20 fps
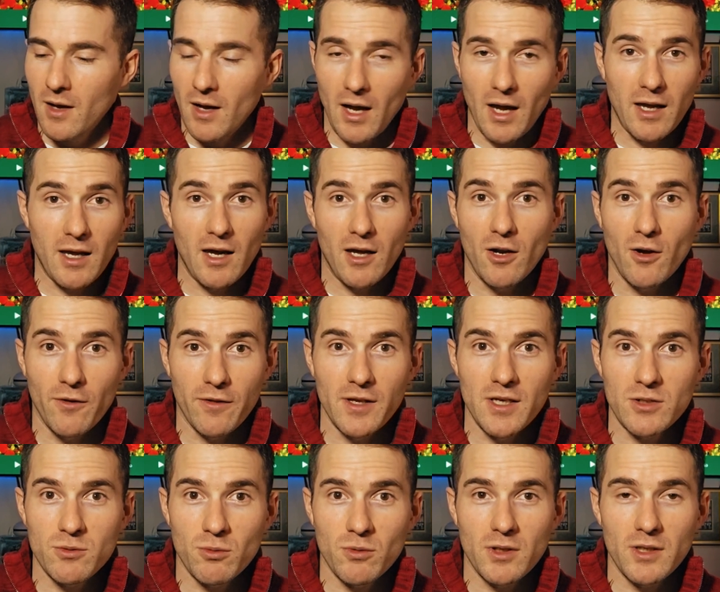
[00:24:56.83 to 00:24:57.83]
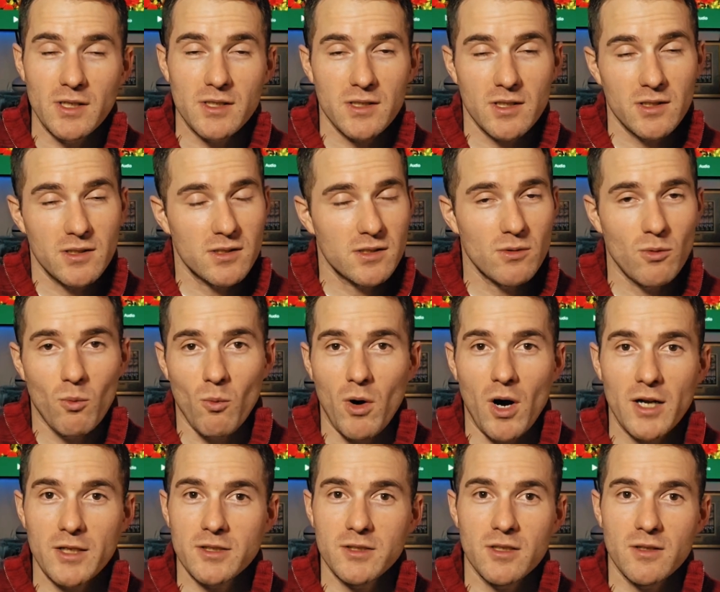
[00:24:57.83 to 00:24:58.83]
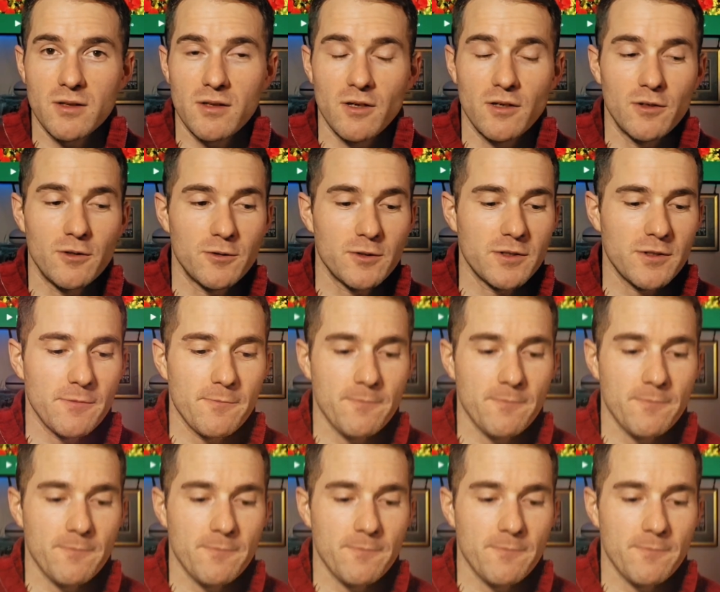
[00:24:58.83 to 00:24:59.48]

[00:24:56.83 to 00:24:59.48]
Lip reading: I got all these releases, watched those.